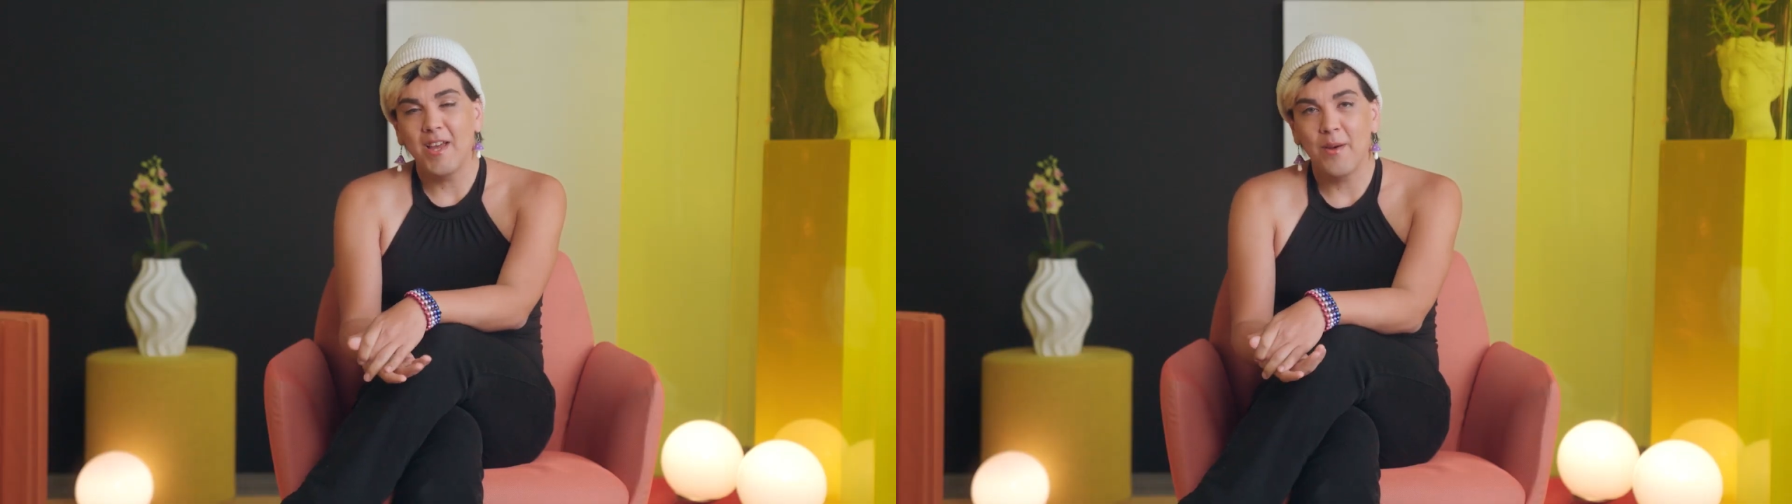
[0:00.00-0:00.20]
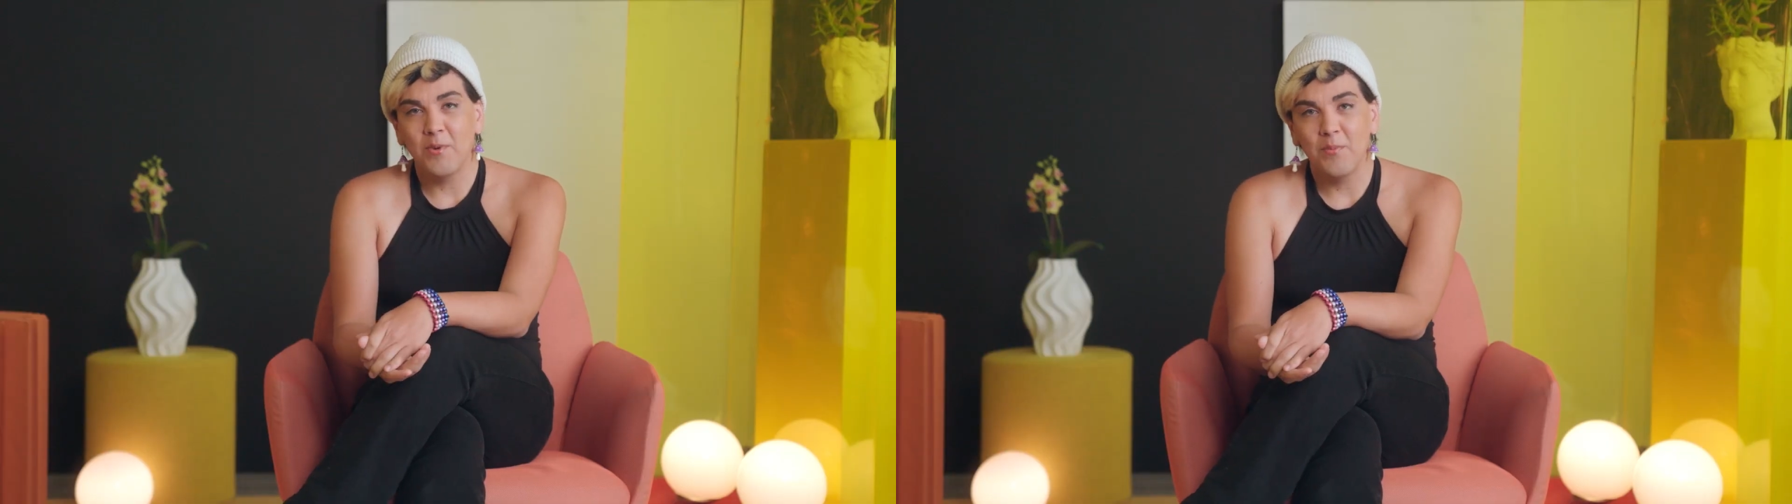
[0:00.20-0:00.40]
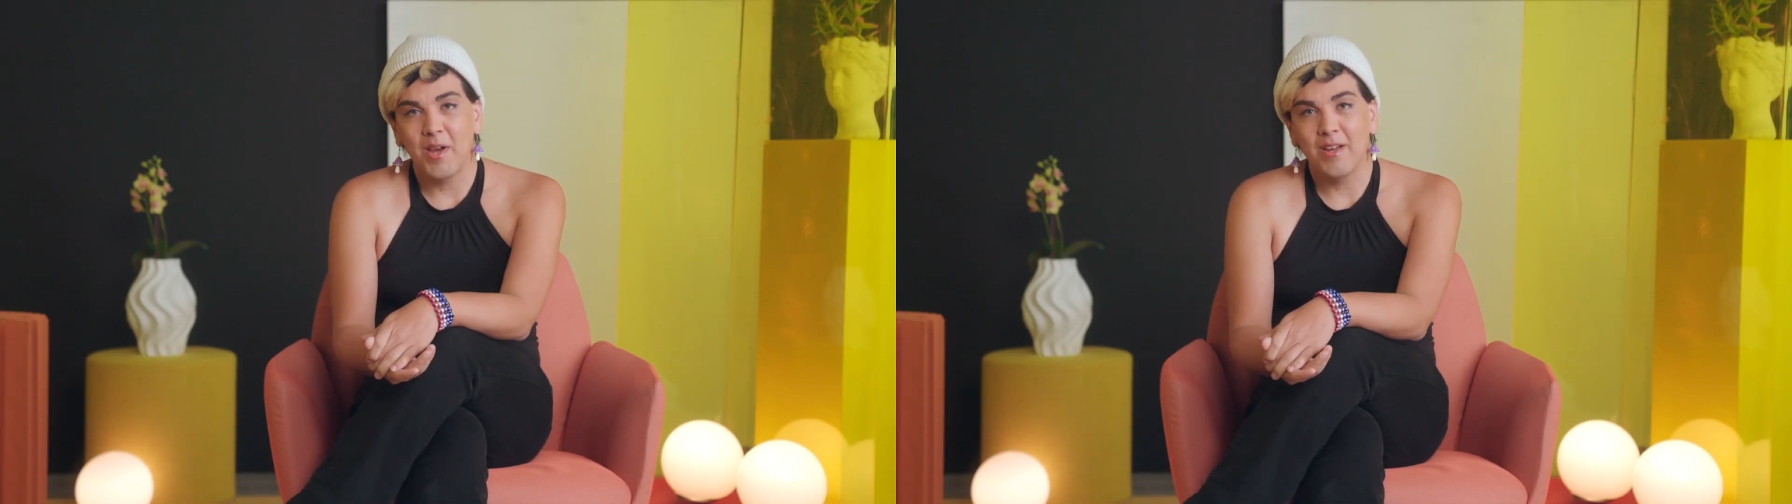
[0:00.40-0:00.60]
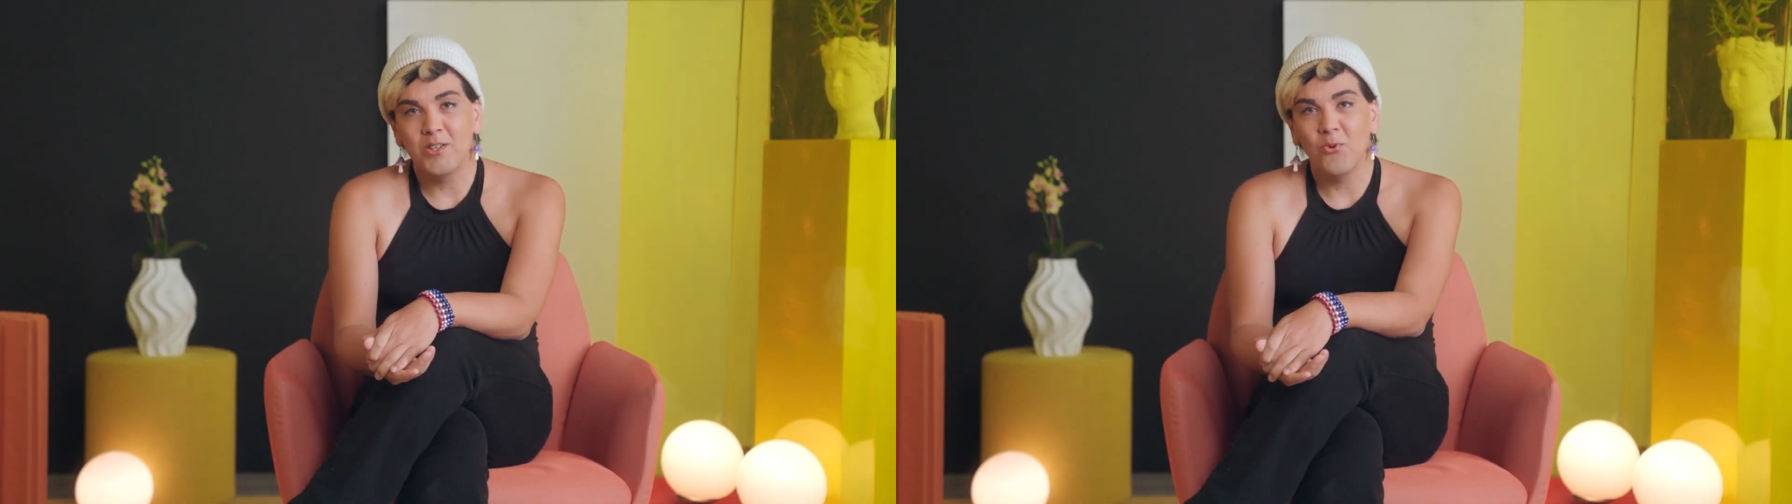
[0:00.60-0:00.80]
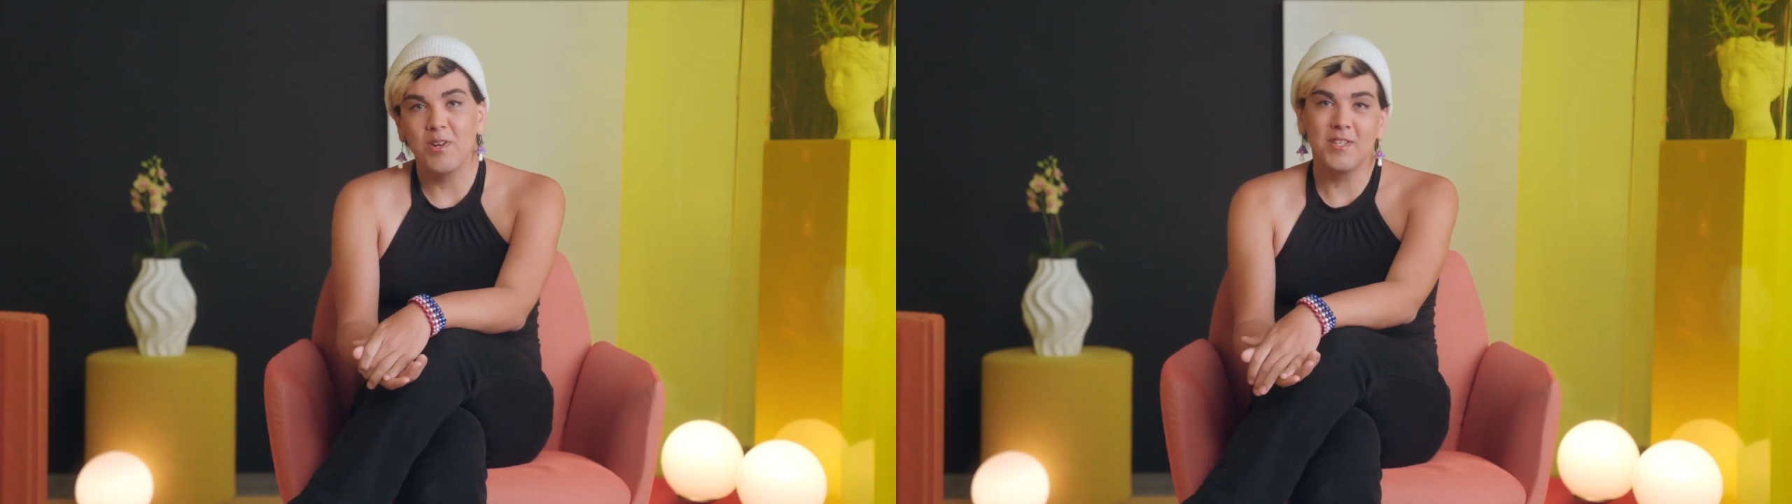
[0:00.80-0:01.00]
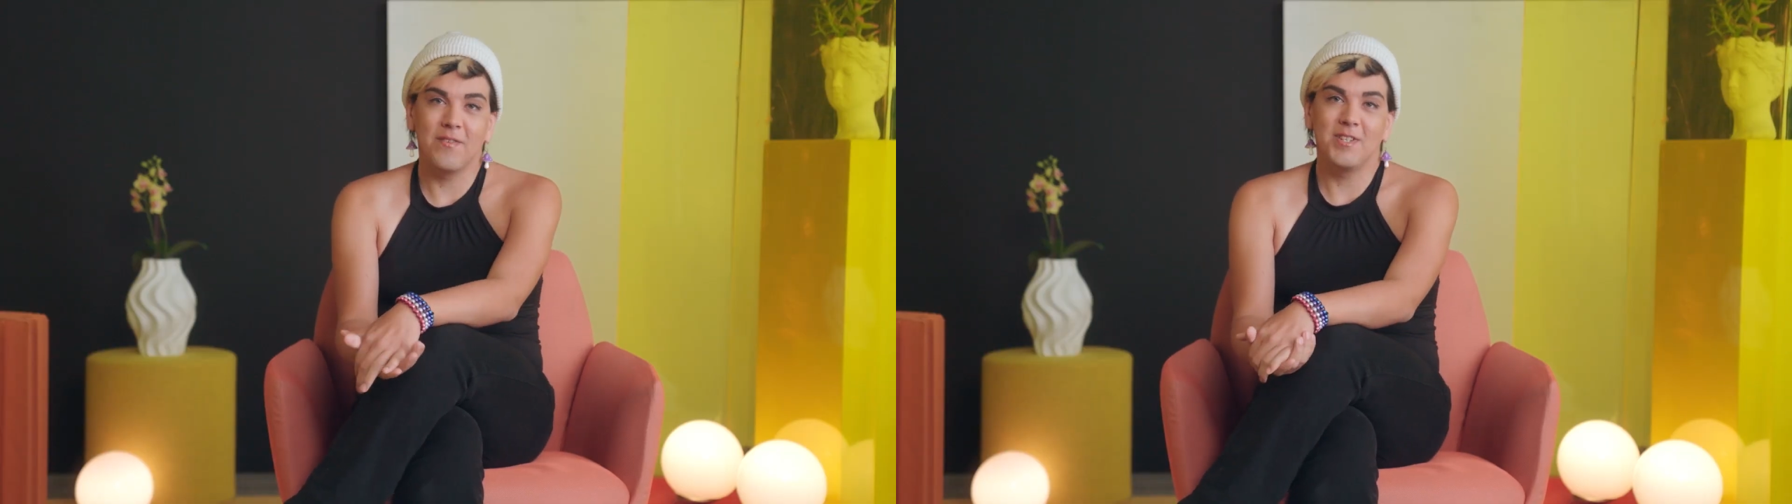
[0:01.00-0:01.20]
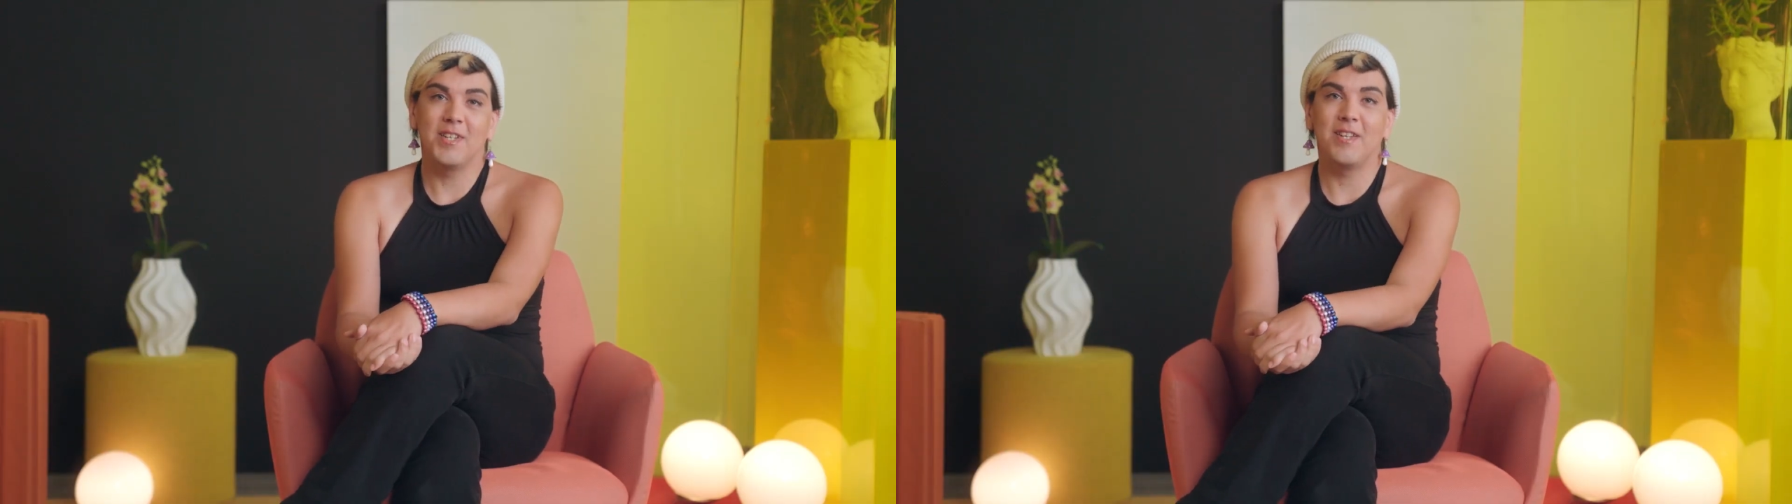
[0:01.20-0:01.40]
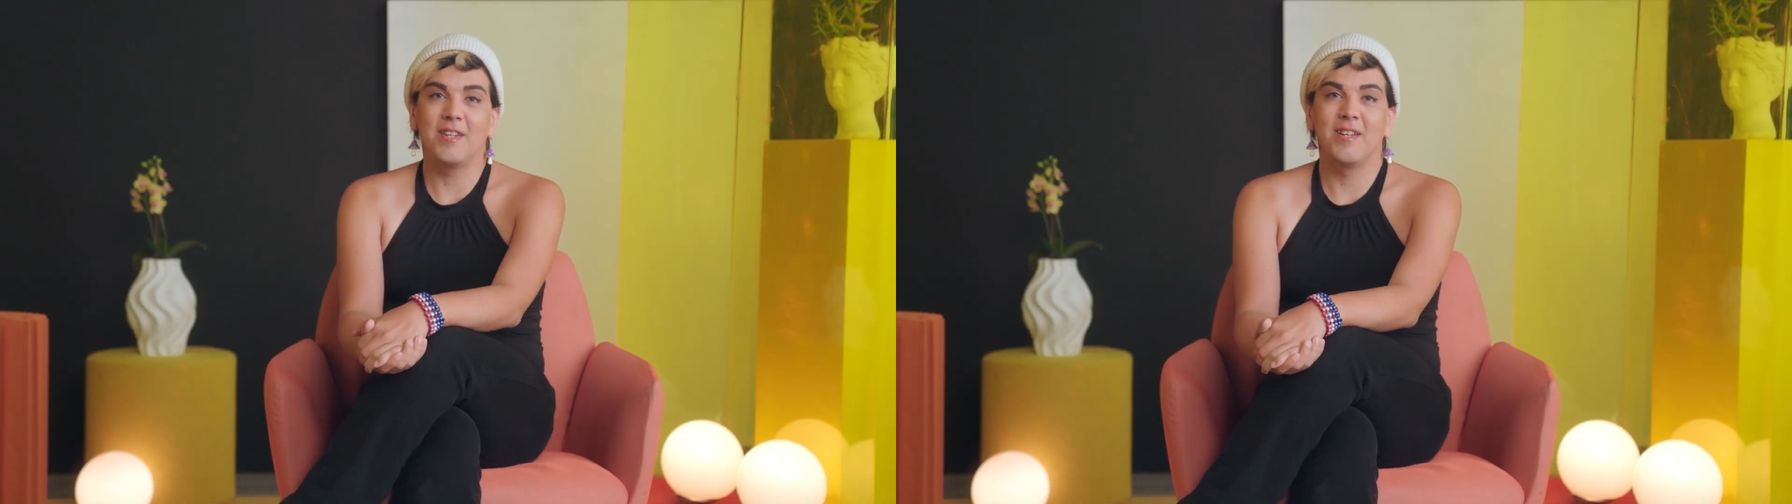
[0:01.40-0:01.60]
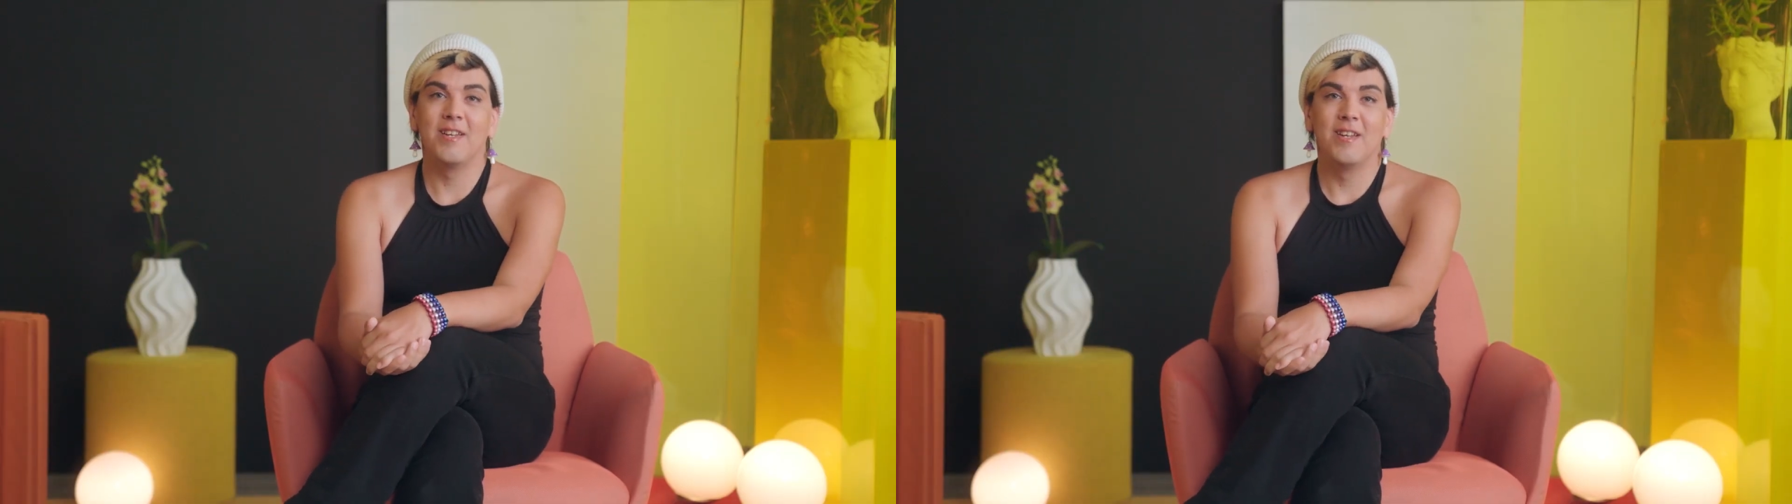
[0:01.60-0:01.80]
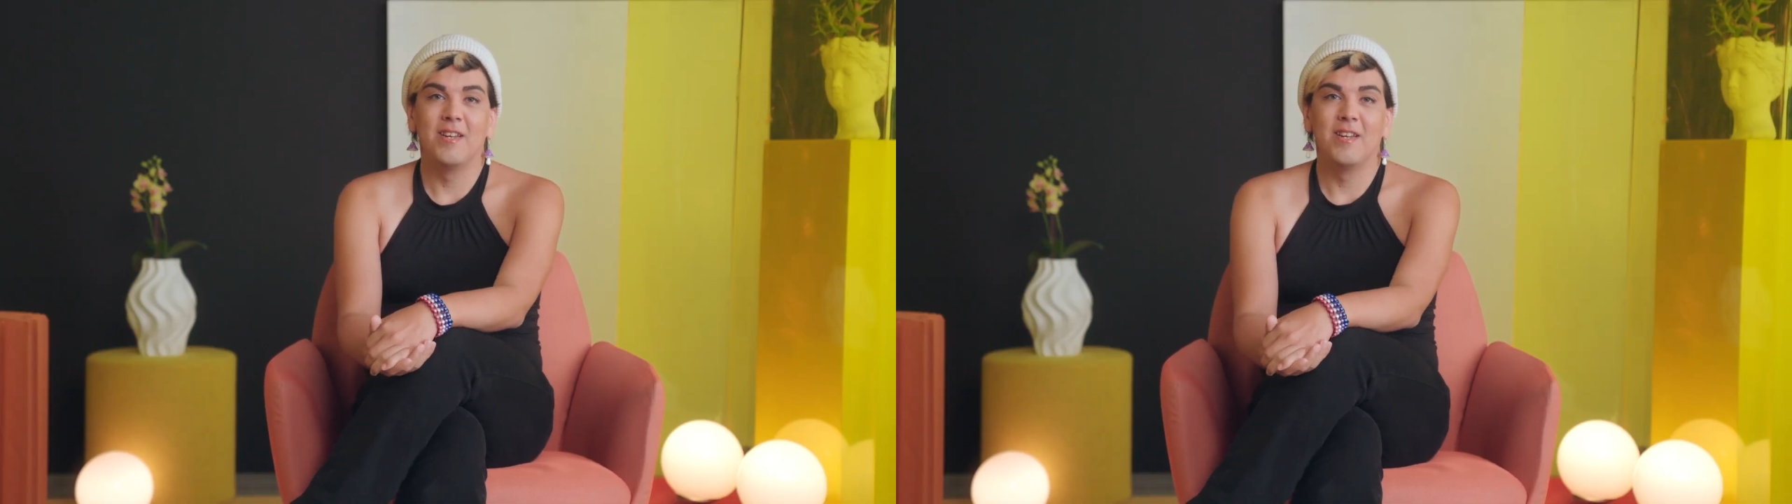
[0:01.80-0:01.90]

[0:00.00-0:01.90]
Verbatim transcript: happened back in 2017